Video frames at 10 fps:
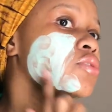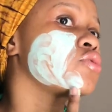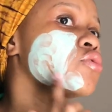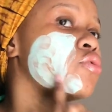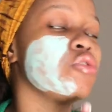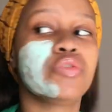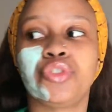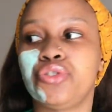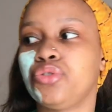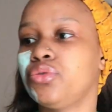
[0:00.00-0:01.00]
so
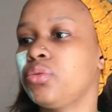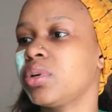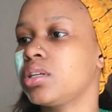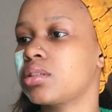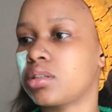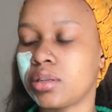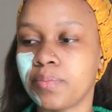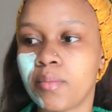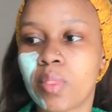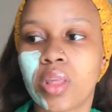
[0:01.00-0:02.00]
overdue. Where is it?
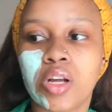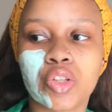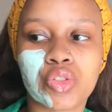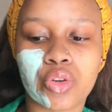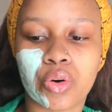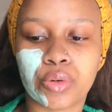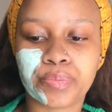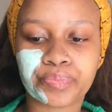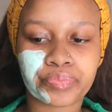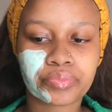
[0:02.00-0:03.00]

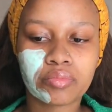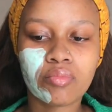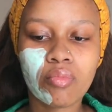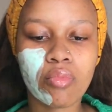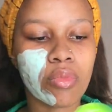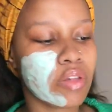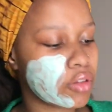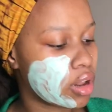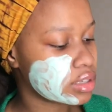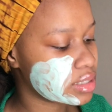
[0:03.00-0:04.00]
So
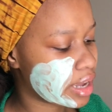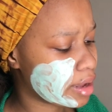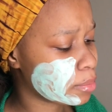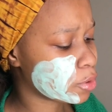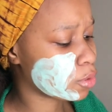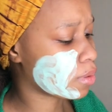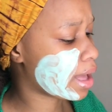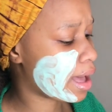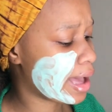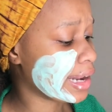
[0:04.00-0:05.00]
the last time, yo,
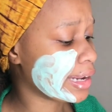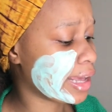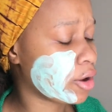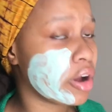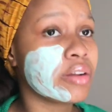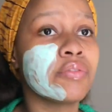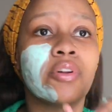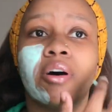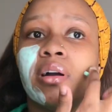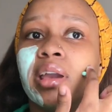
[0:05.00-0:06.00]
Kali, like on a
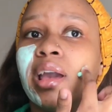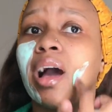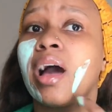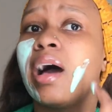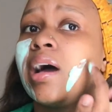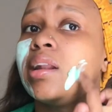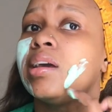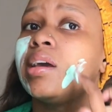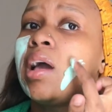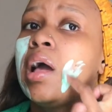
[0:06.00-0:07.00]
vlog, yeah,
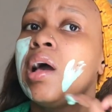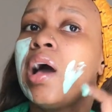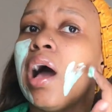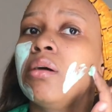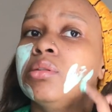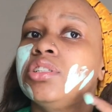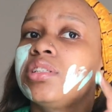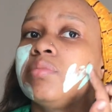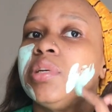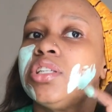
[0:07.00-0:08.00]
Kali, I was
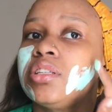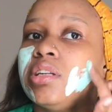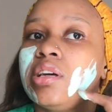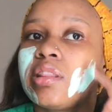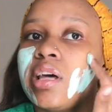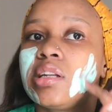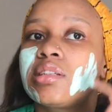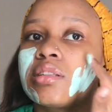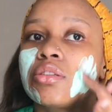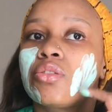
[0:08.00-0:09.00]
just mentioning
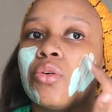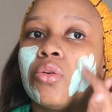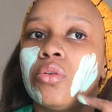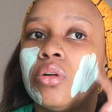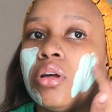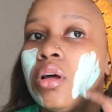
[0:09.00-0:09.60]
that this whole